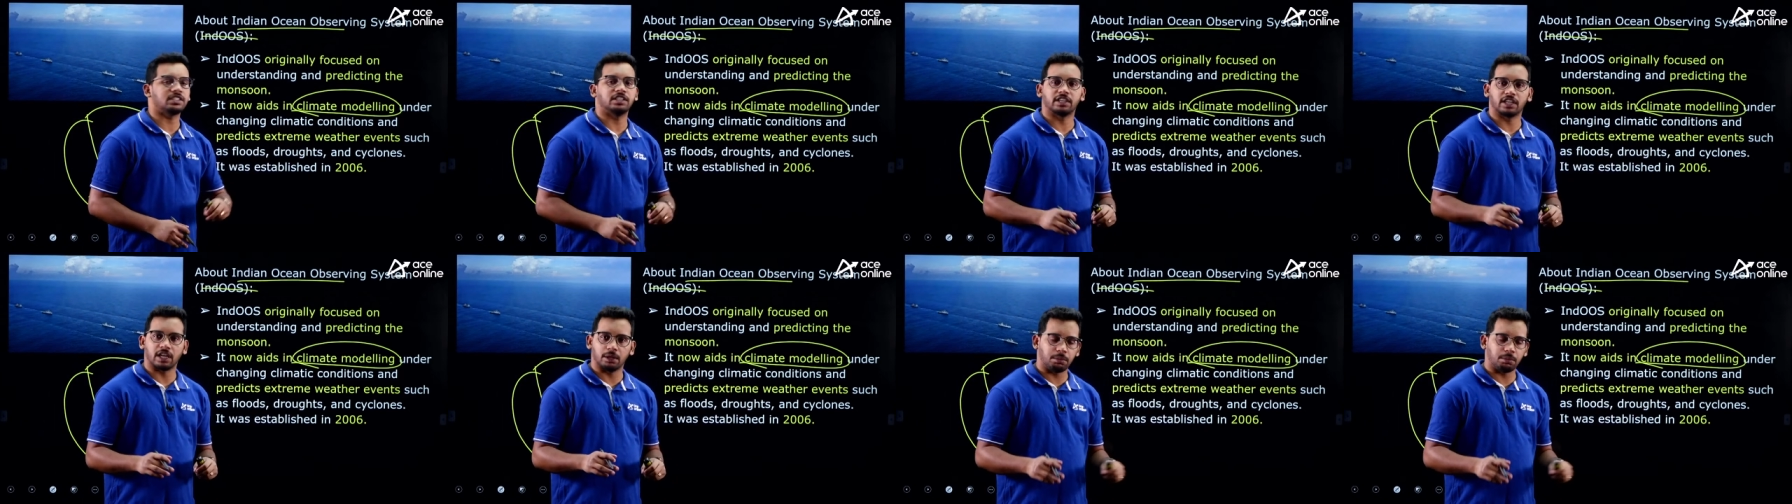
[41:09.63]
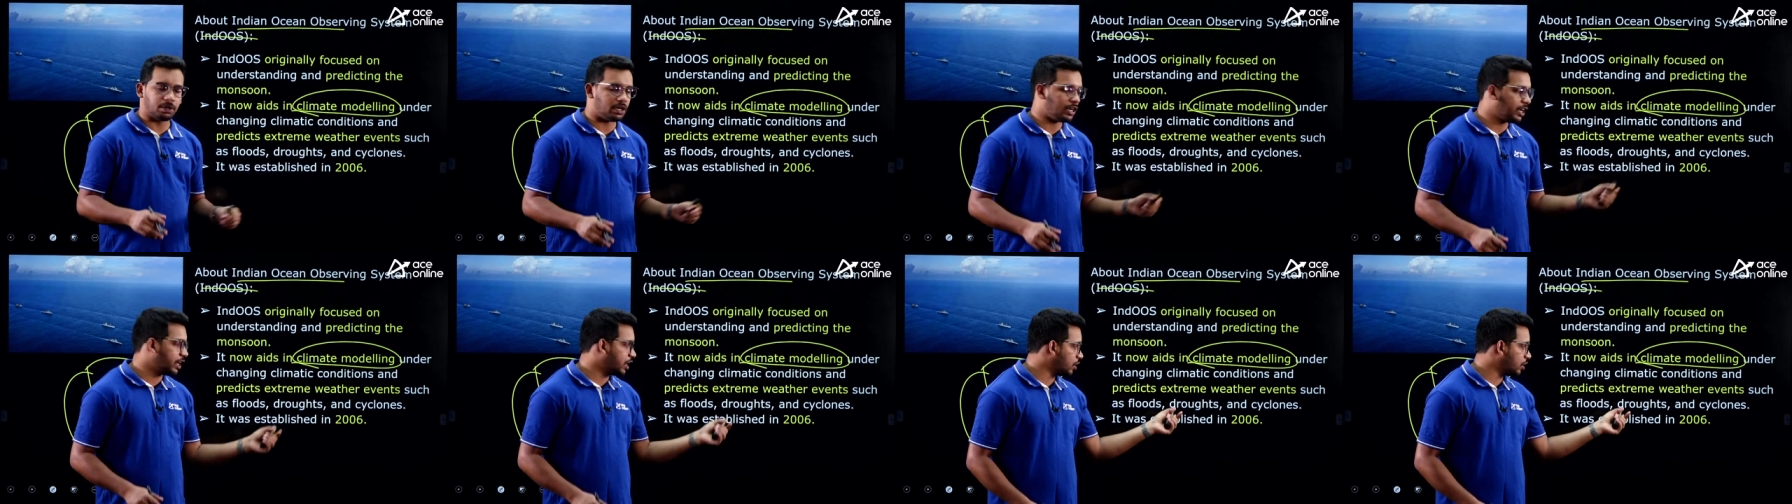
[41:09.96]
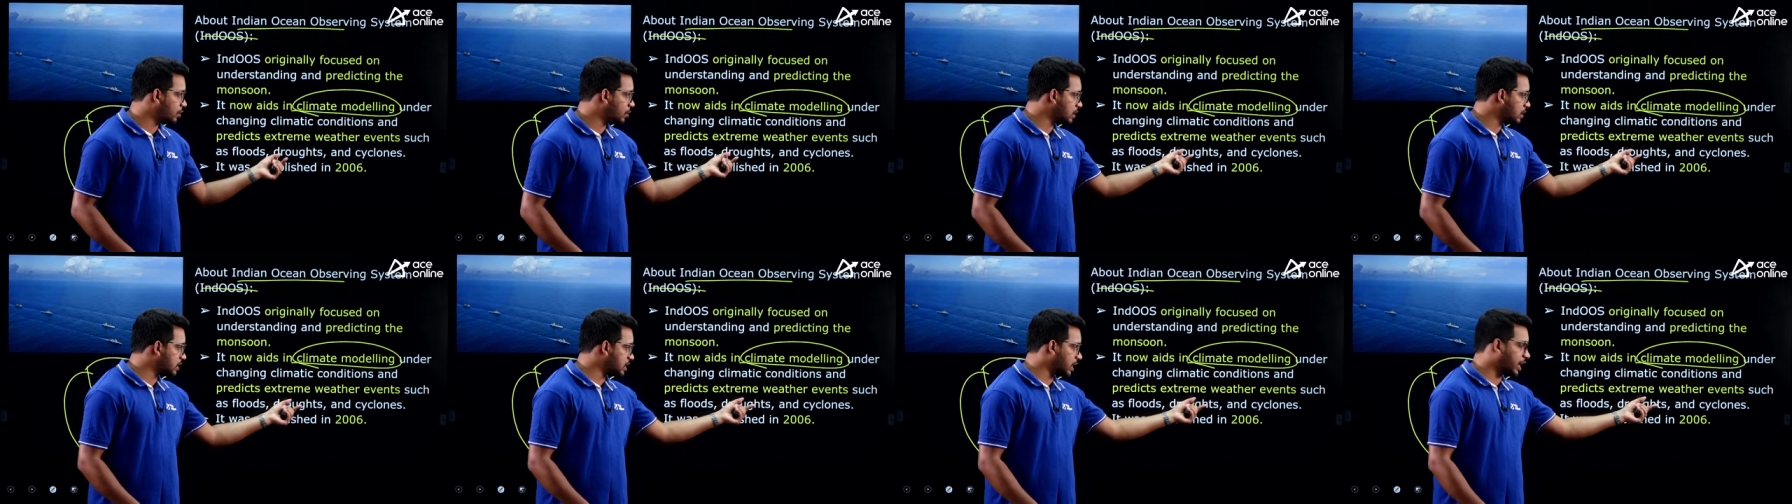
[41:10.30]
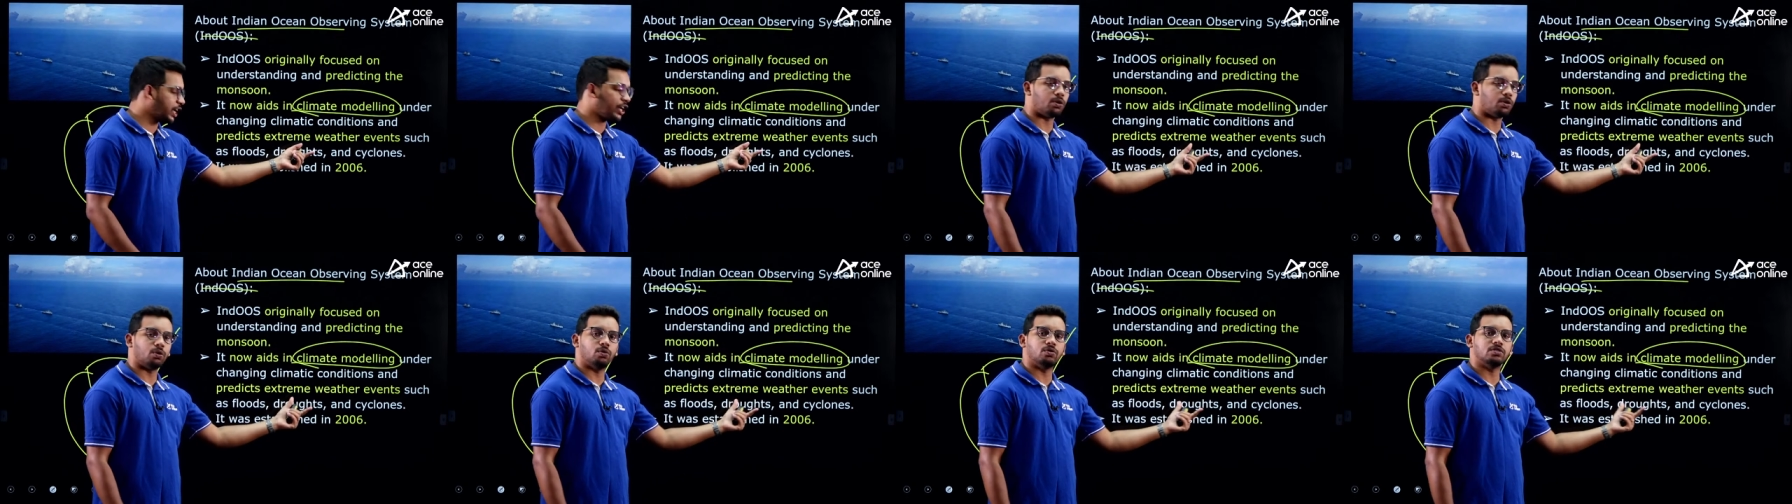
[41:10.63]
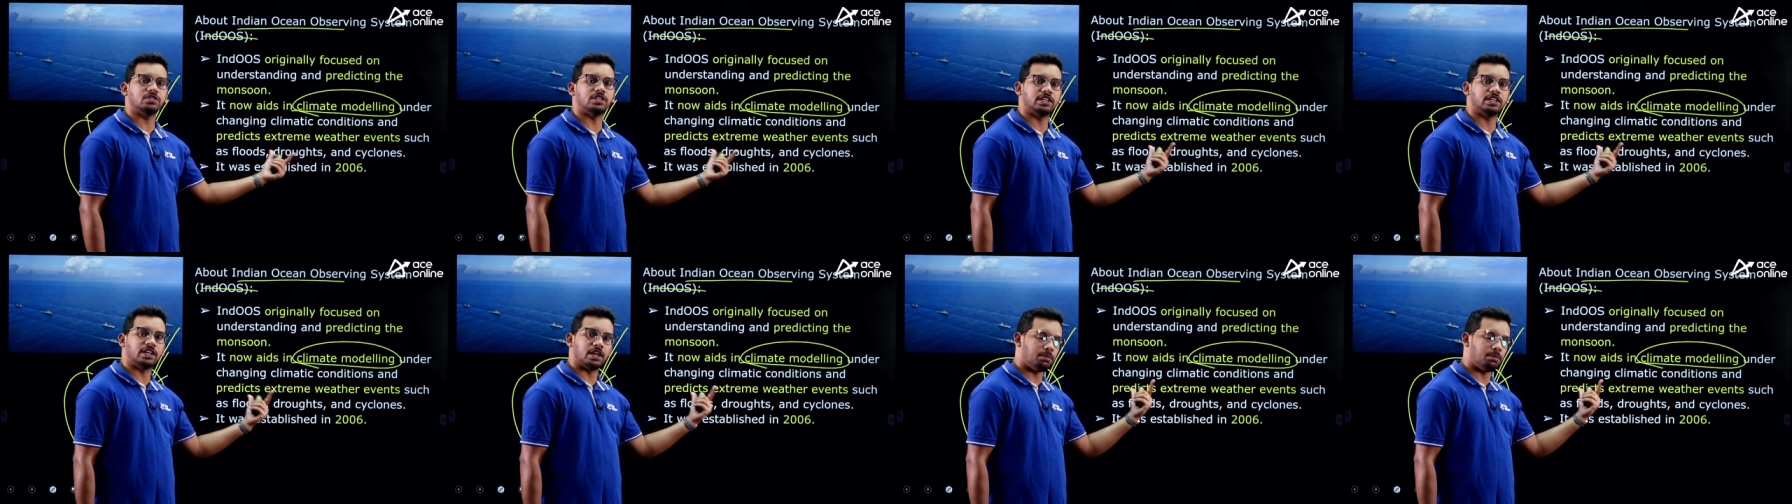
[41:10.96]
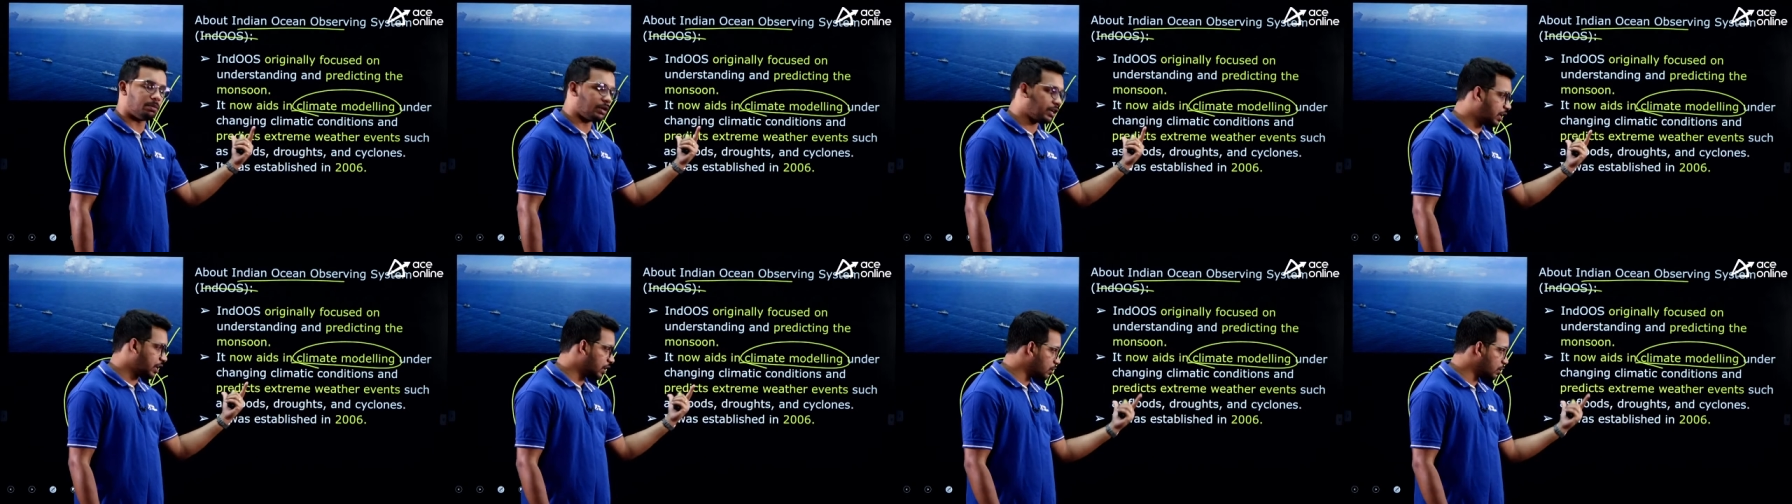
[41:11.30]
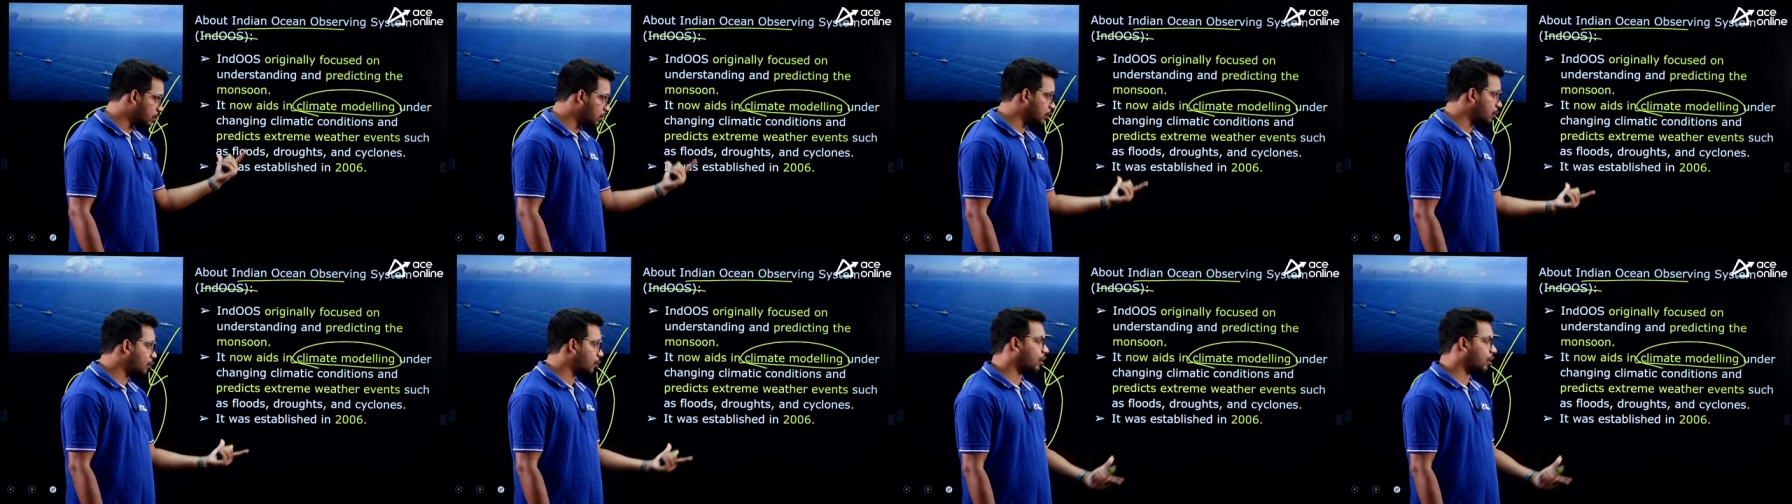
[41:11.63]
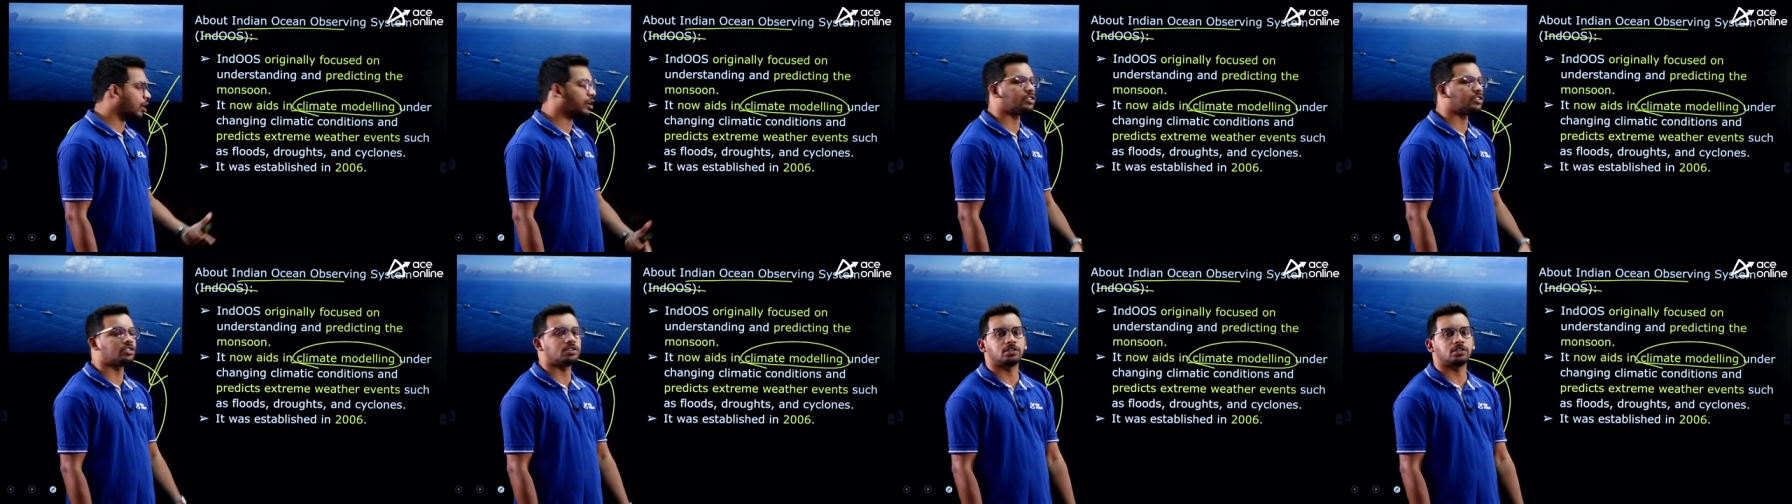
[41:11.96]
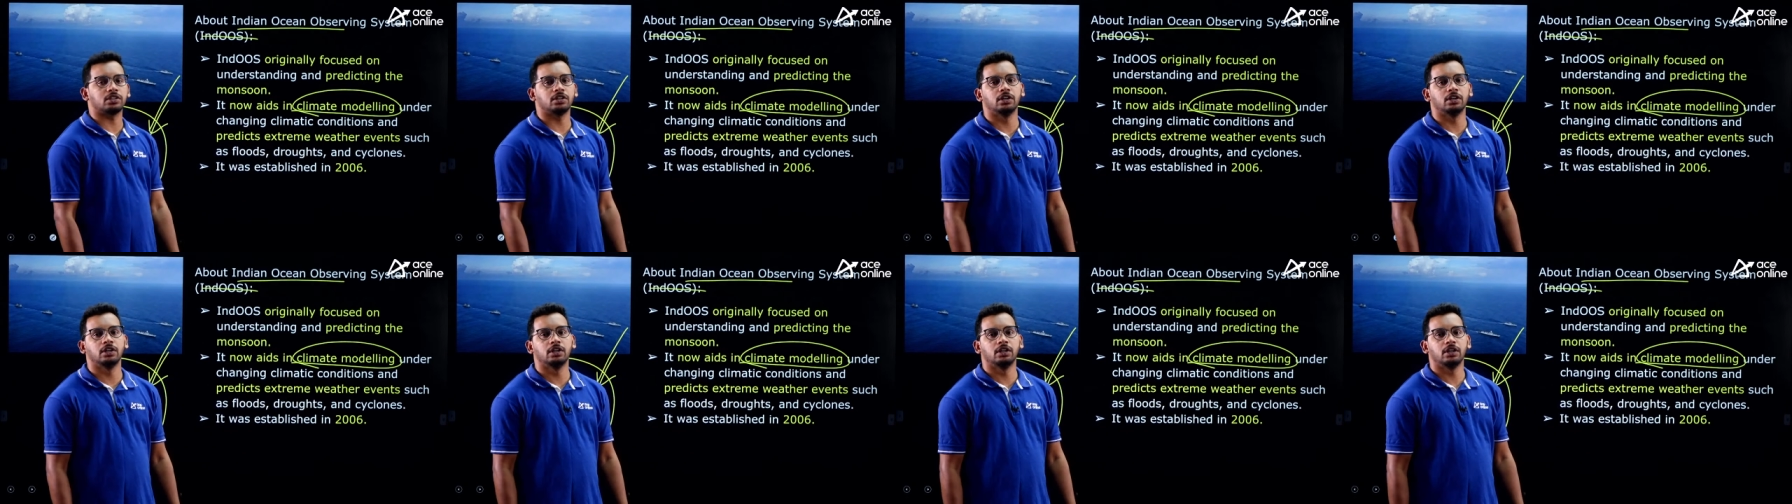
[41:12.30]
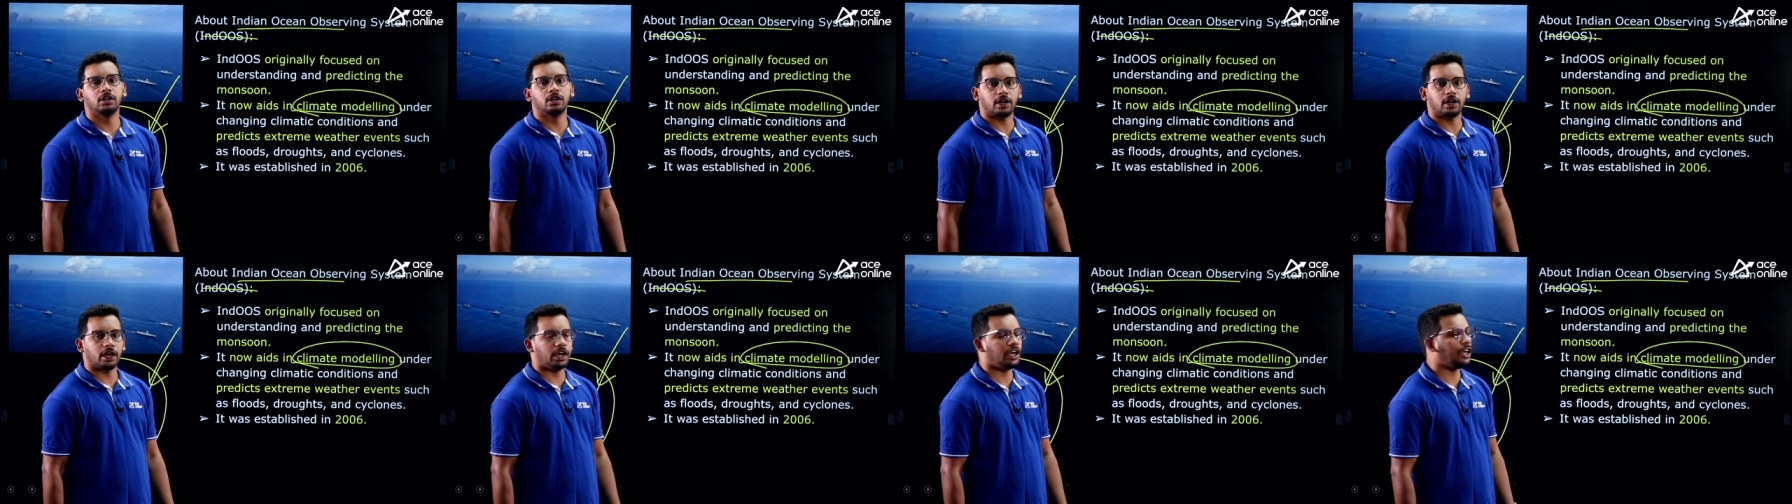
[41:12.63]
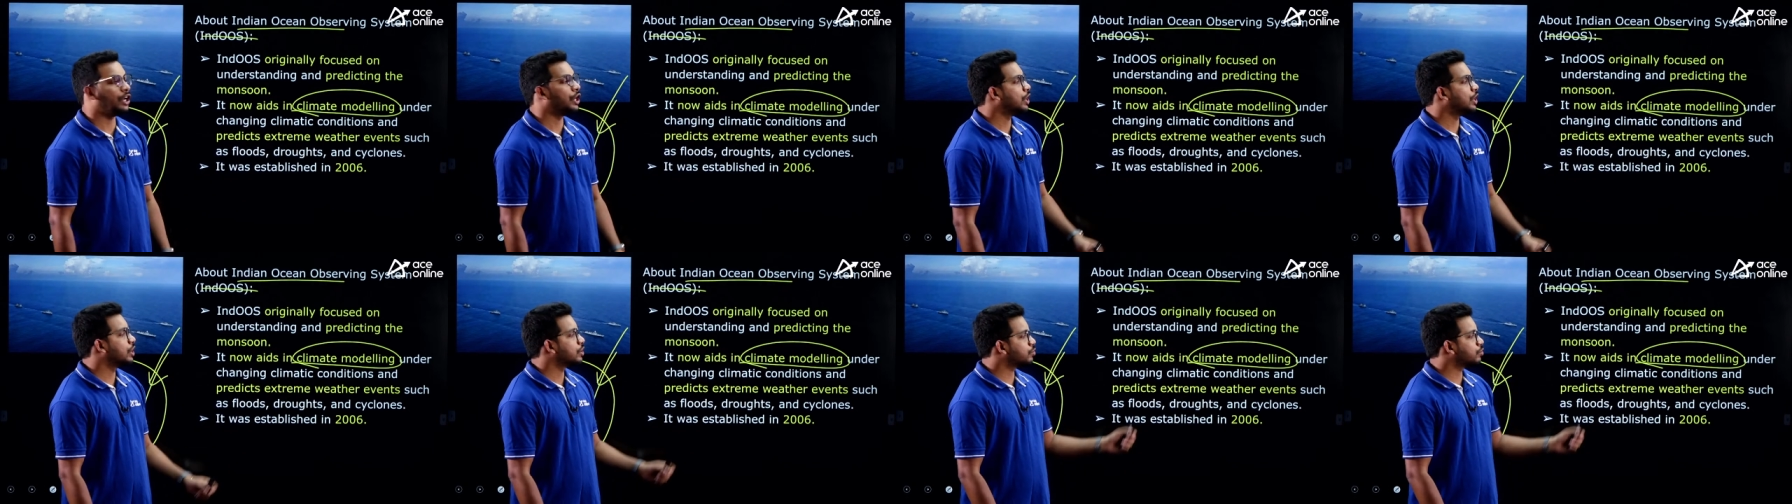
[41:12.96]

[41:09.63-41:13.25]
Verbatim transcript: it can be related to the cyclones, it can be related to the droughts, right.